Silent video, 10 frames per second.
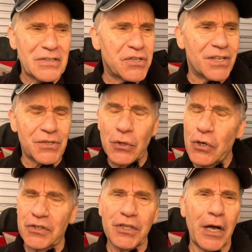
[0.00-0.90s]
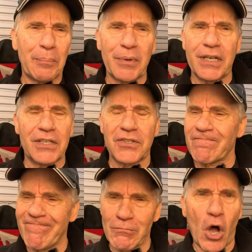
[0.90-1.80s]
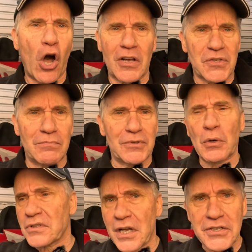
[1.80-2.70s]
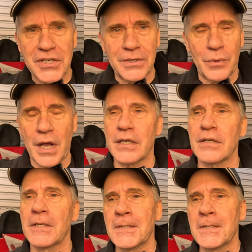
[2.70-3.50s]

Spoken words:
is just hooked up and it's awesome. Don't touch it, right?